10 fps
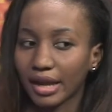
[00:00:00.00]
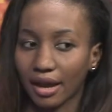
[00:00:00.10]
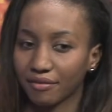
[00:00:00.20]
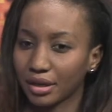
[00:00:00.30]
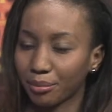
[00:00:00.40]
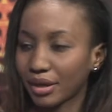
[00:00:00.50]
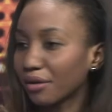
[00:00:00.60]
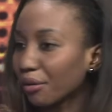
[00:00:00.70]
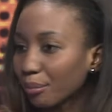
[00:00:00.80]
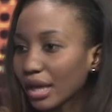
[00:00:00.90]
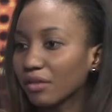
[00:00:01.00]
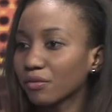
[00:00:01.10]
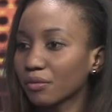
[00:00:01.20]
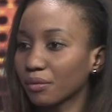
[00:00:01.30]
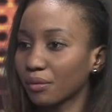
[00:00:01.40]
having a pen or
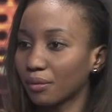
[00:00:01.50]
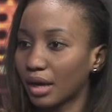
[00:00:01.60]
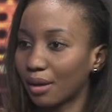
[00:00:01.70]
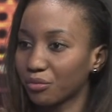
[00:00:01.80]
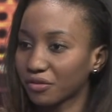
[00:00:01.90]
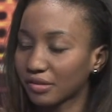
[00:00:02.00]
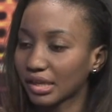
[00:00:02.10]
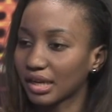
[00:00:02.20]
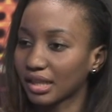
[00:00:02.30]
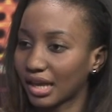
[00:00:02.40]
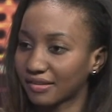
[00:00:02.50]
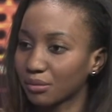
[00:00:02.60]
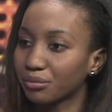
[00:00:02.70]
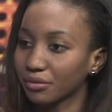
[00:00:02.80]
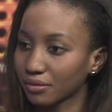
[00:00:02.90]
pencil to sit in class
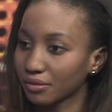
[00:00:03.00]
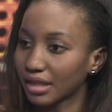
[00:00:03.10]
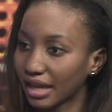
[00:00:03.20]
and pursue their